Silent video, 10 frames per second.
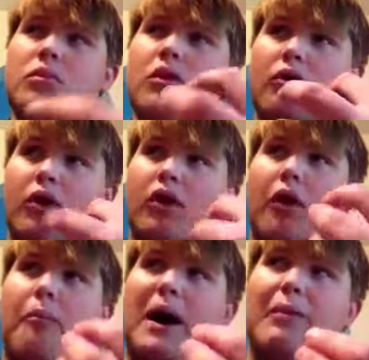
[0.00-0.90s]
or
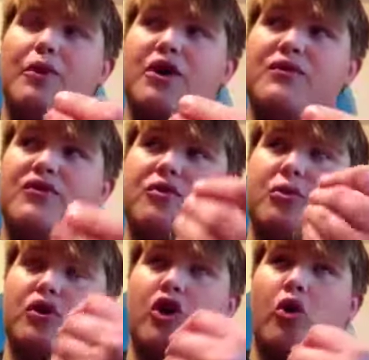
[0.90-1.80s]
Popper uses the
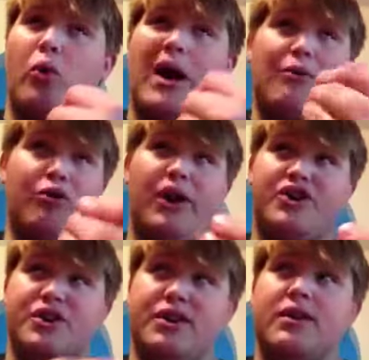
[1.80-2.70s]
word
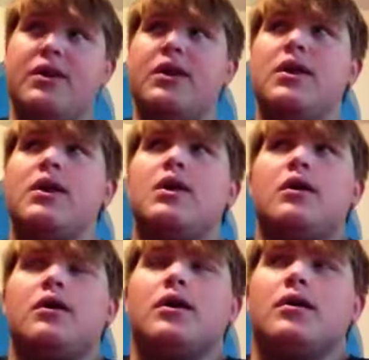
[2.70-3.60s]
corroboration,
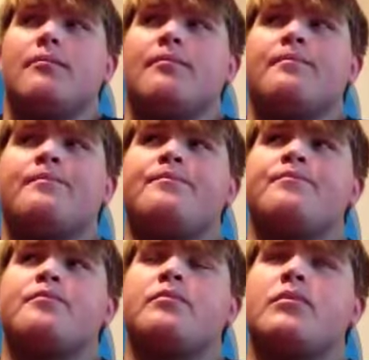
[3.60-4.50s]
um,
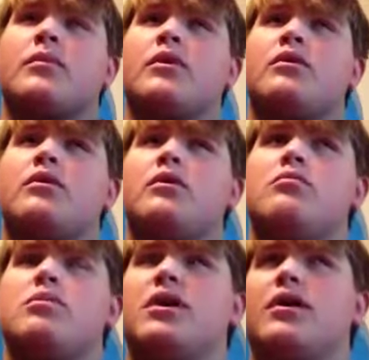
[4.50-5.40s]

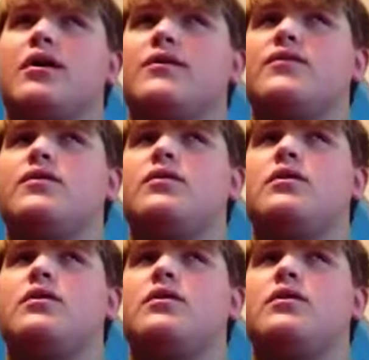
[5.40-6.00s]
because